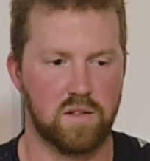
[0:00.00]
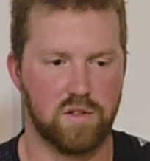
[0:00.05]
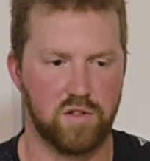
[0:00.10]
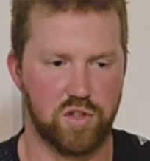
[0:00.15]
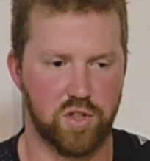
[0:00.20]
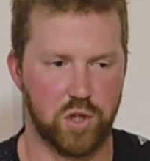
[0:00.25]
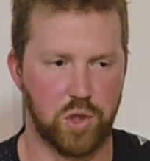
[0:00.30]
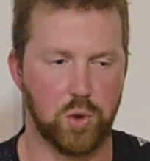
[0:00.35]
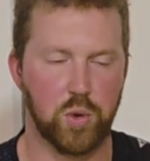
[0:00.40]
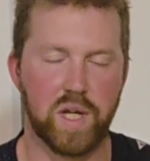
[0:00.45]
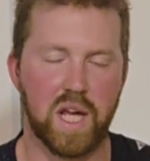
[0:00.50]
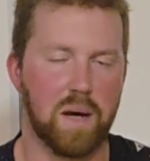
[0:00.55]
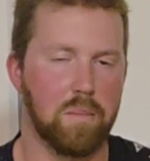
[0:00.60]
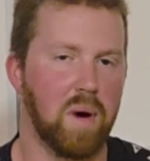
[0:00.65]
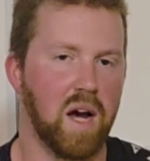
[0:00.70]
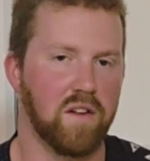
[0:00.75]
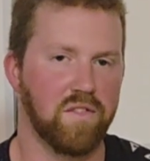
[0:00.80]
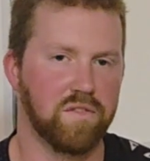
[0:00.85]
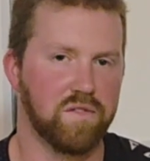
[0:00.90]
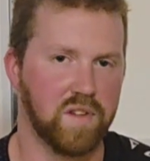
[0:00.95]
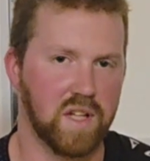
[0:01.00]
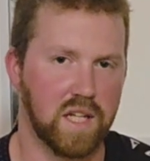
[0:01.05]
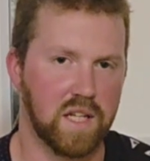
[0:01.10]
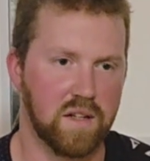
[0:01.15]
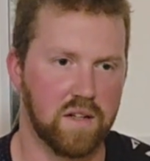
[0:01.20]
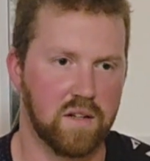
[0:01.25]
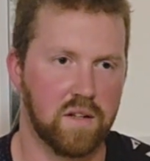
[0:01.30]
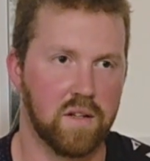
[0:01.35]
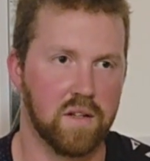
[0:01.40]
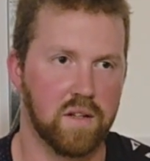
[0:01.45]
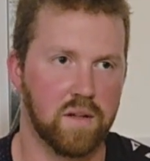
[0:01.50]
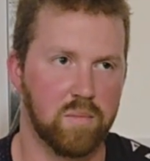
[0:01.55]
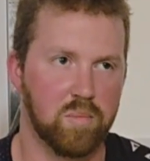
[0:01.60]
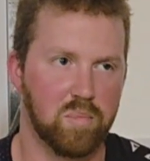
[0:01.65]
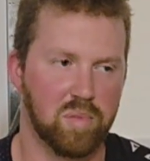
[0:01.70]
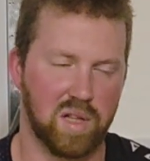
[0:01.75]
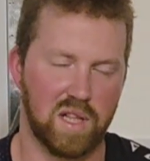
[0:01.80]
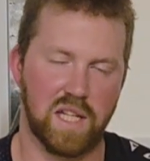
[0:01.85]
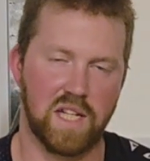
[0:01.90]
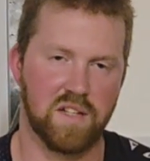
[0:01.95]
to get my feet
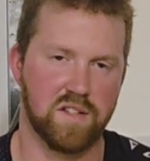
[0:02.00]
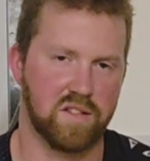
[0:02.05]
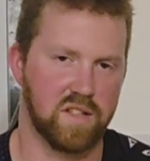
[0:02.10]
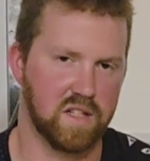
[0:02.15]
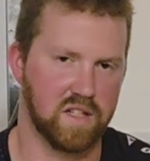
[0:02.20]
placed